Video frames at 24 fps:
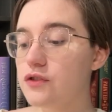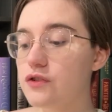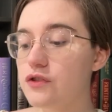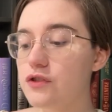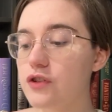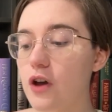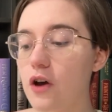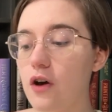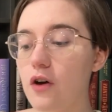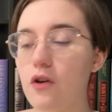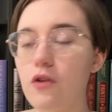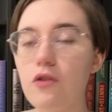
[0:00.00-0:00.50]

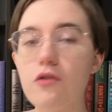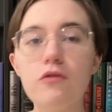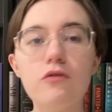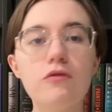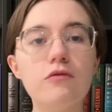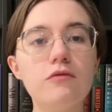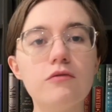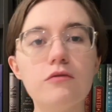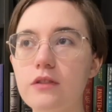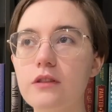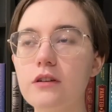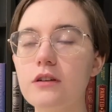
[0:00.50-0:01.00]

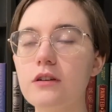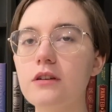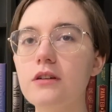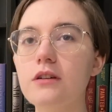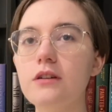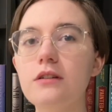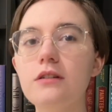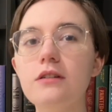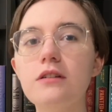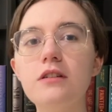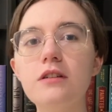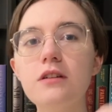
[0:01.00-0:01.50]
So
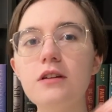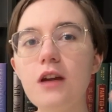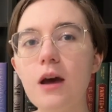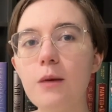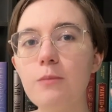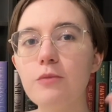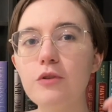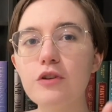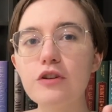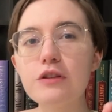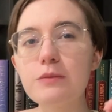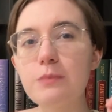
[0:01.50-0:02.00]
the
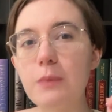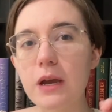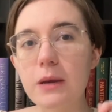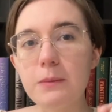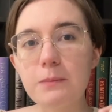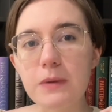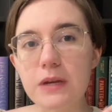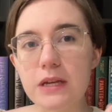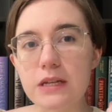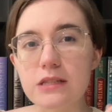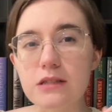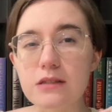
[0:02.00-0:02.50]
numbers
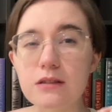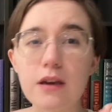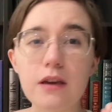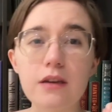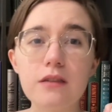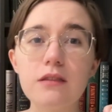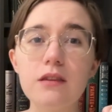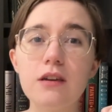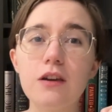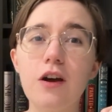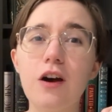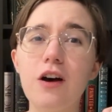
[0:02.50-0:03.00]
might be
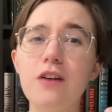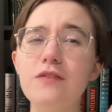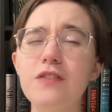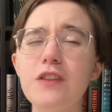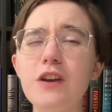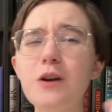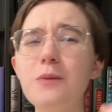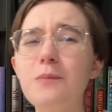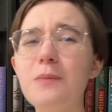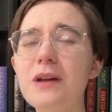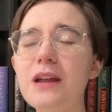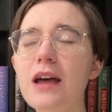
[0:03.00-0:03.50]
slightly off
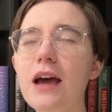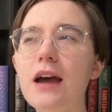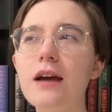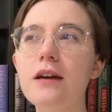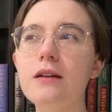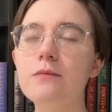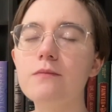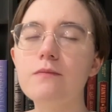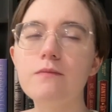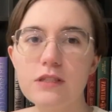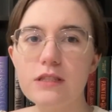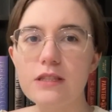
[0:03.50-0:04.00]
there, but
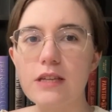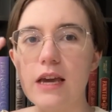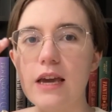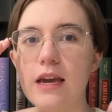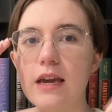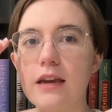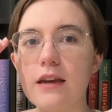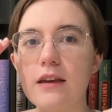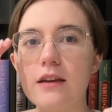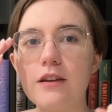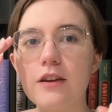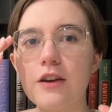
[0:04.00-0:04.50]
I'd
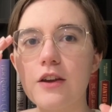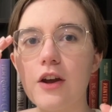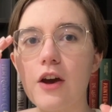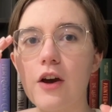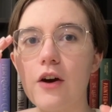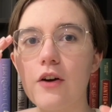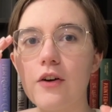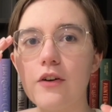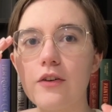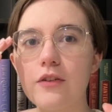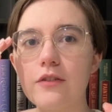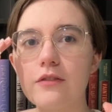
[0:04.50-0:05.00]
say, you
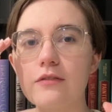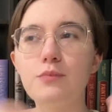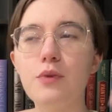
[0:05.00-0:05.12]
know,